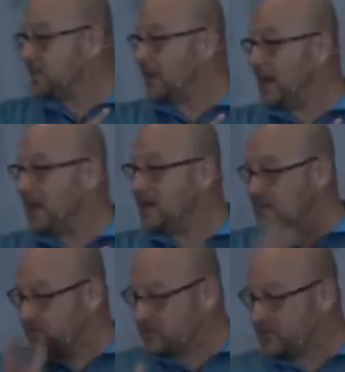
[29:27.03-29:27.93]
supply, it
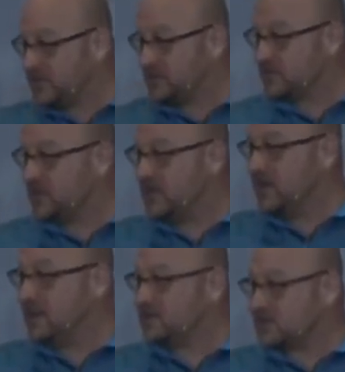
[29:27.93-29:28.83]
just ceased.
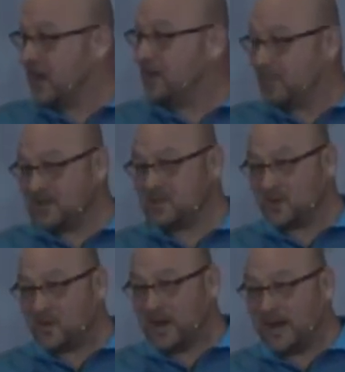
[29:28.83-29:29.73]
Stop means
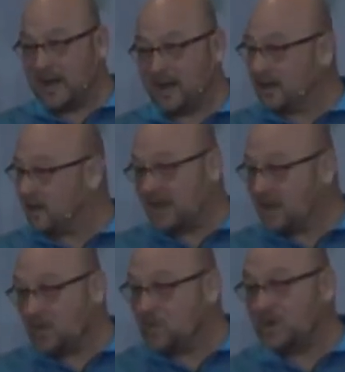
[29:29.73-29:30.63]
it ran out. And now
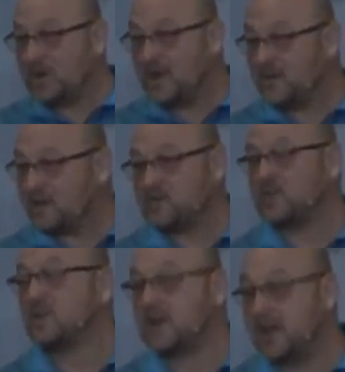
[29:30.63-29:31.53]
it wouldn't have never, if
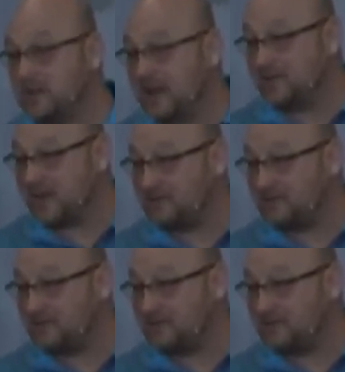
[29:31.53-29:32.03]
she'd have kept having